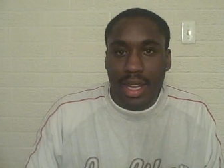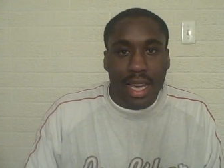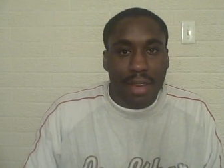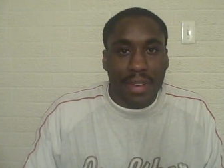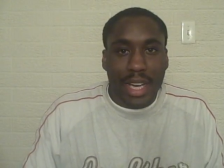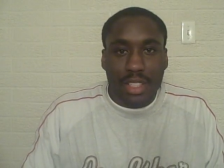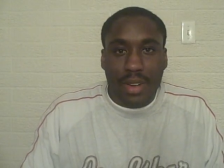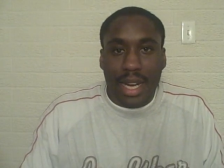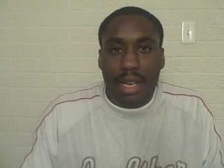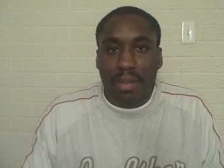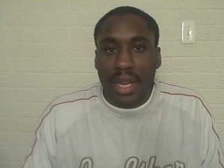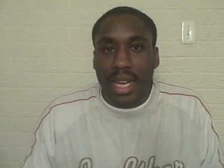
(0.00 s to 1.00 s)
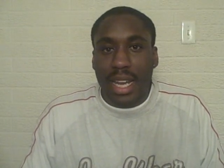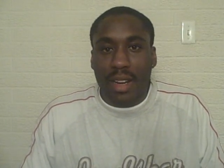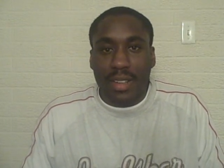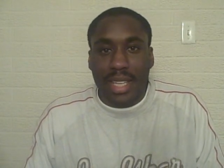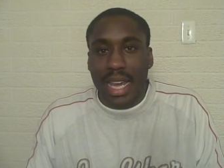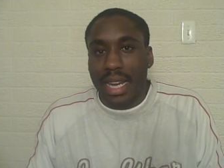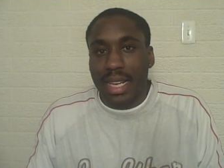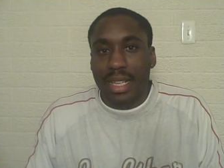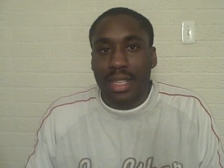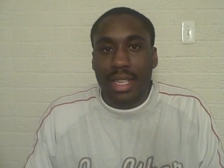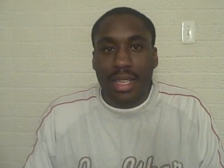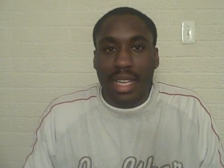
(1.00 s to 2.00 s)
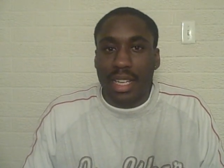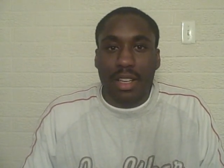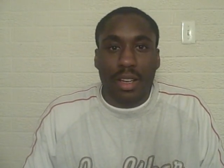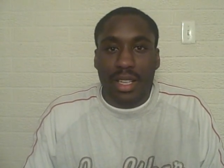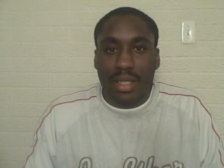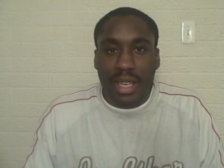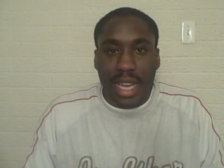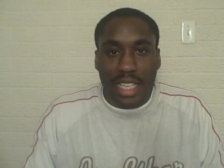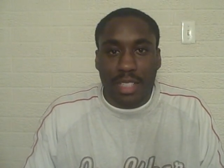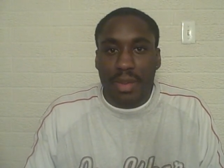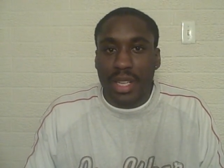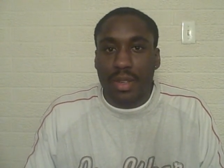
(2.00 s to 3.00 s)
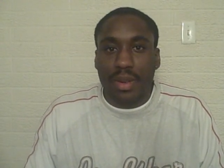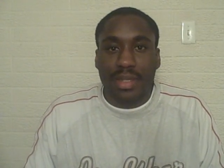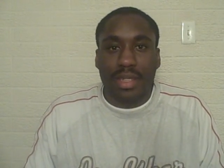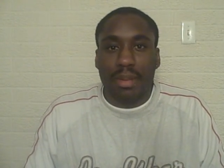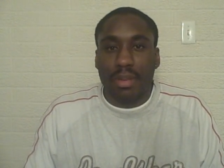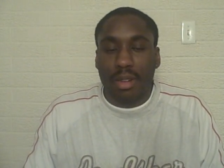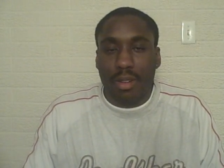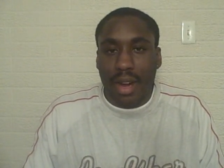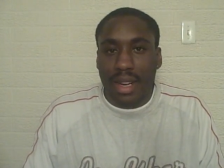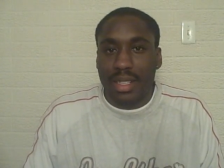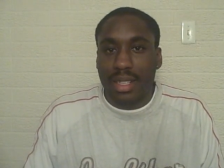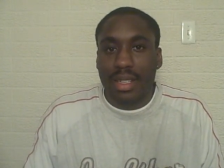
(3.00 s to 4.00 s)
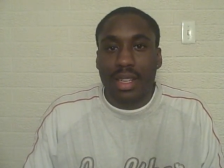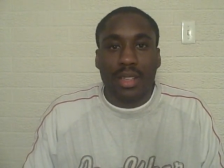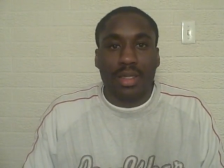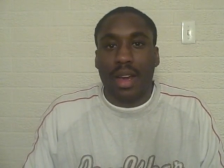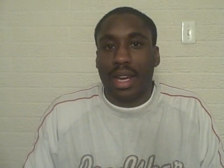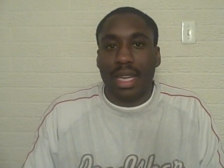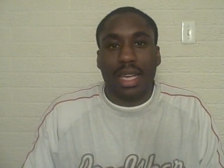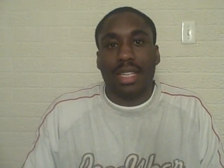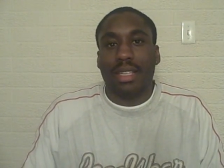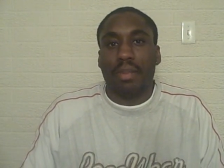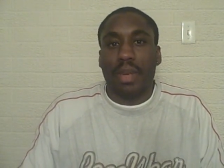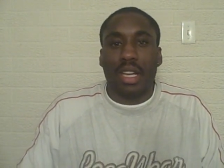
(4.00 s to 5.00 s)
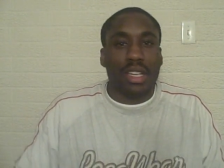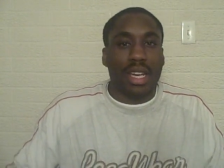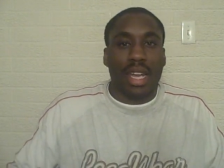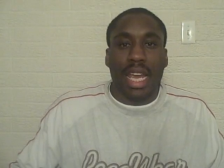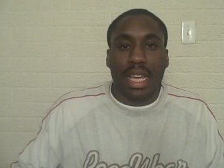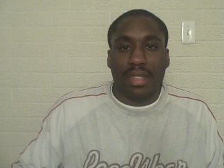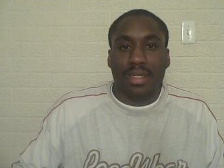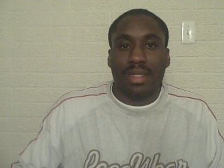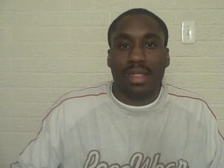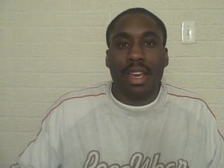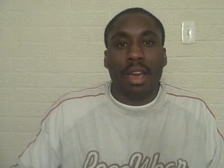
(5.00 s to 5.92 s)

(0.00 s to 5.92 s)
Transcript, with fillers: If I try to be entertaining, then you could catch me doing something crazy so I can get the million hits.